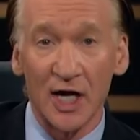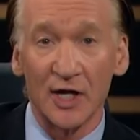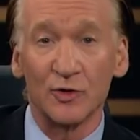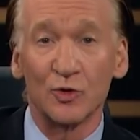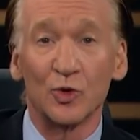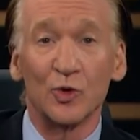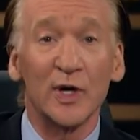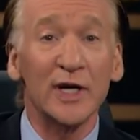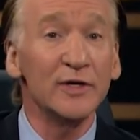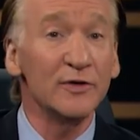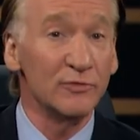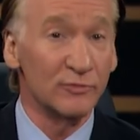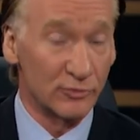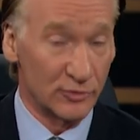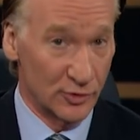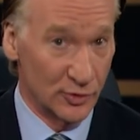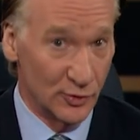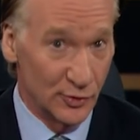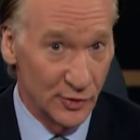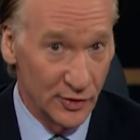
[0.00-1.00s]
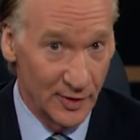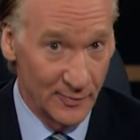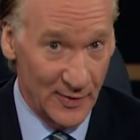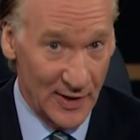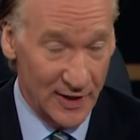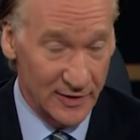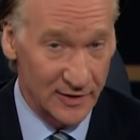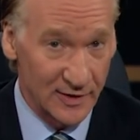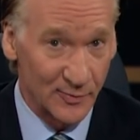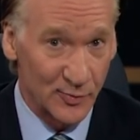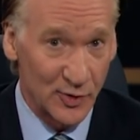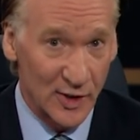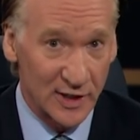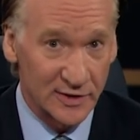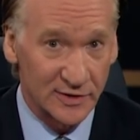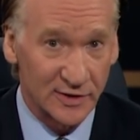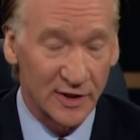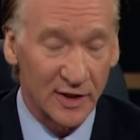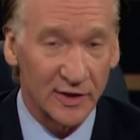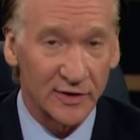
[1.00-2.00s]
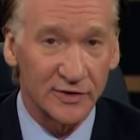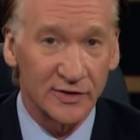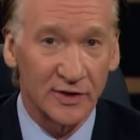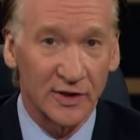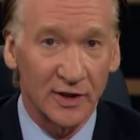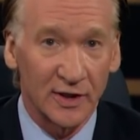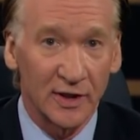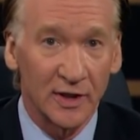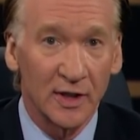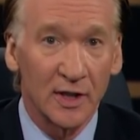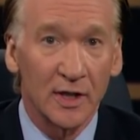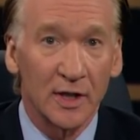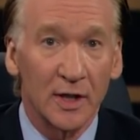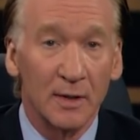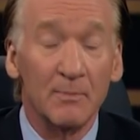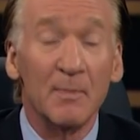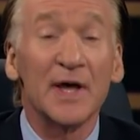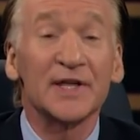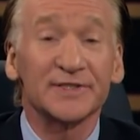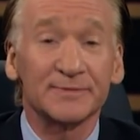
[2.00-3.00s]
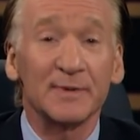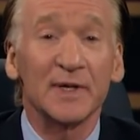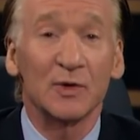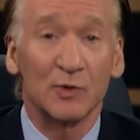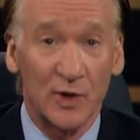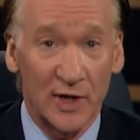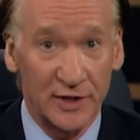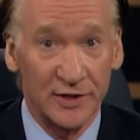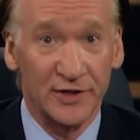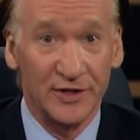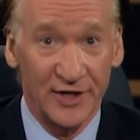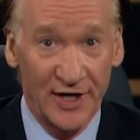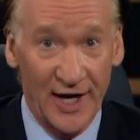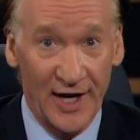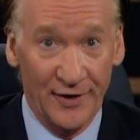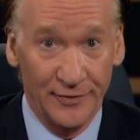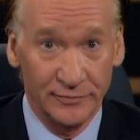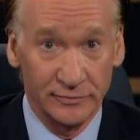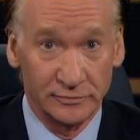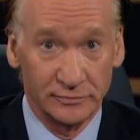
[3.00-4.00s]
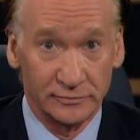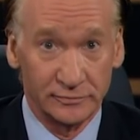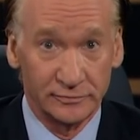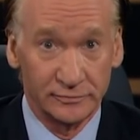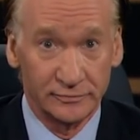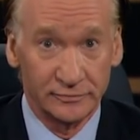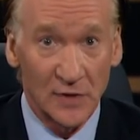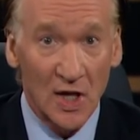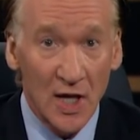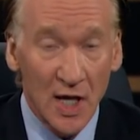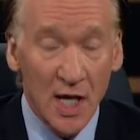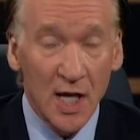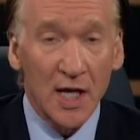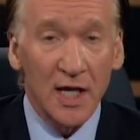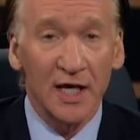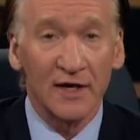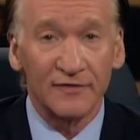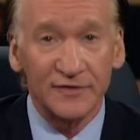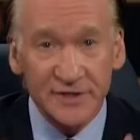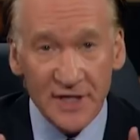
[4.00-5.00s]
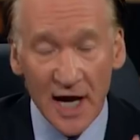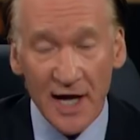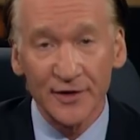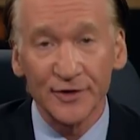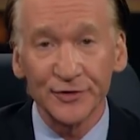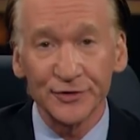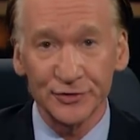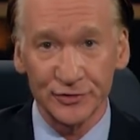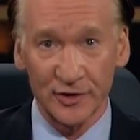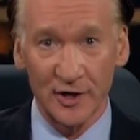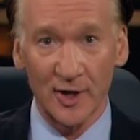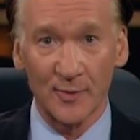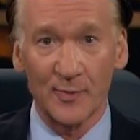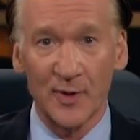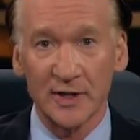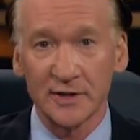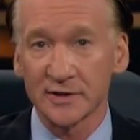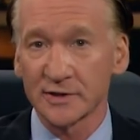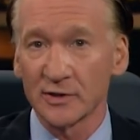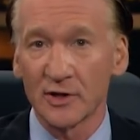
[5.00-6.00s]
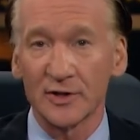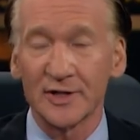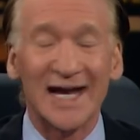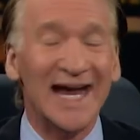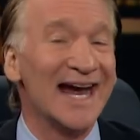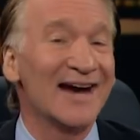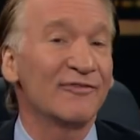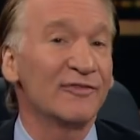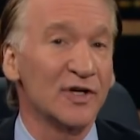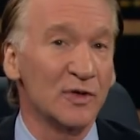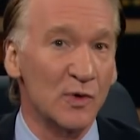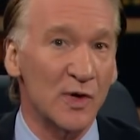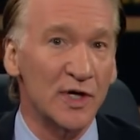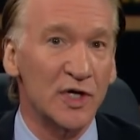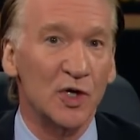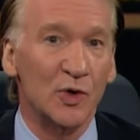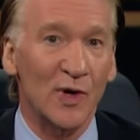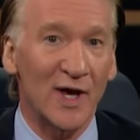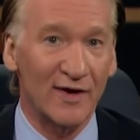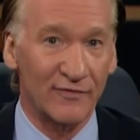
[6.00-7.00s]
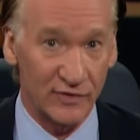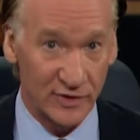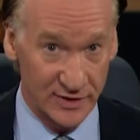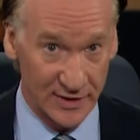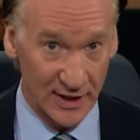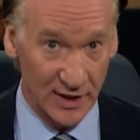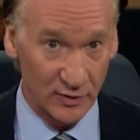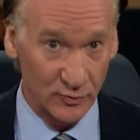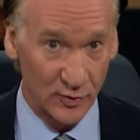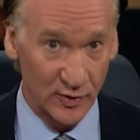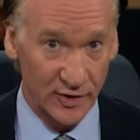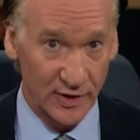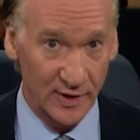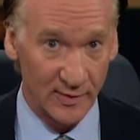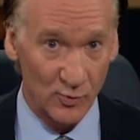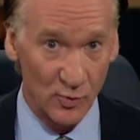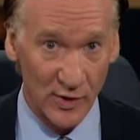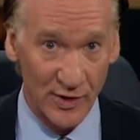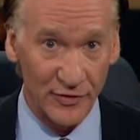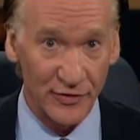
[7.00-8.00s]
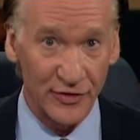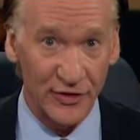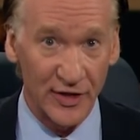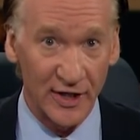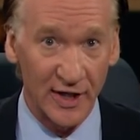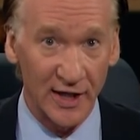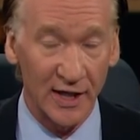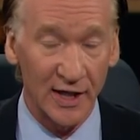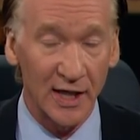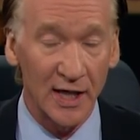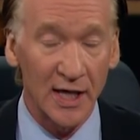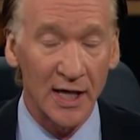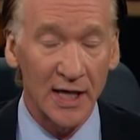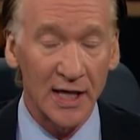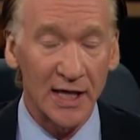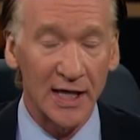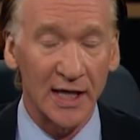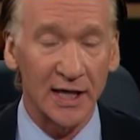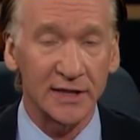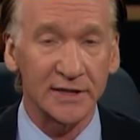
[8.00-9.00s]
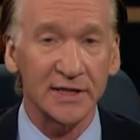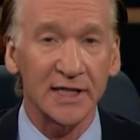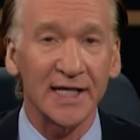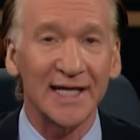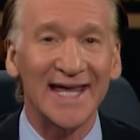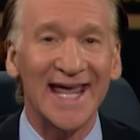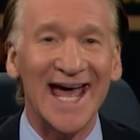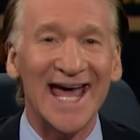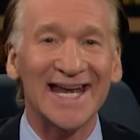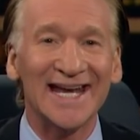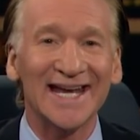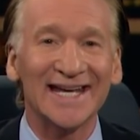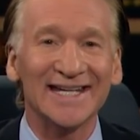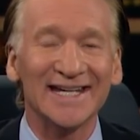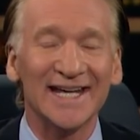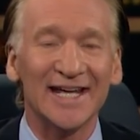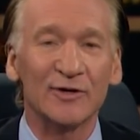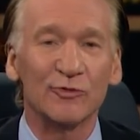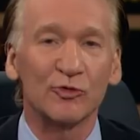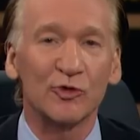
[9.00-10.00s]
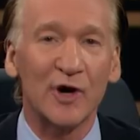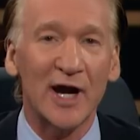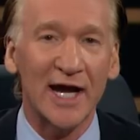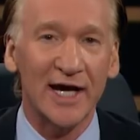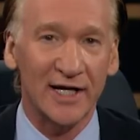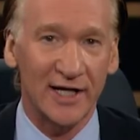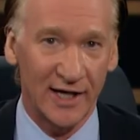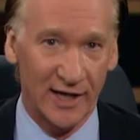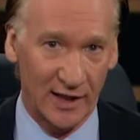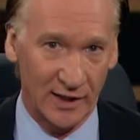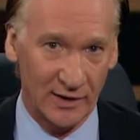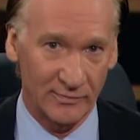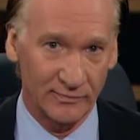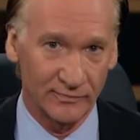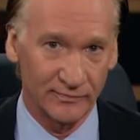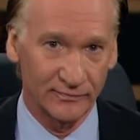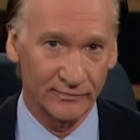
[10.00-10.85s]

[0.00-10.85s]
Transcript: unwritten rule about the presidency must be written down. If Donald Trump has taught everyone who ever dealt with him one thing, it's get it in writing.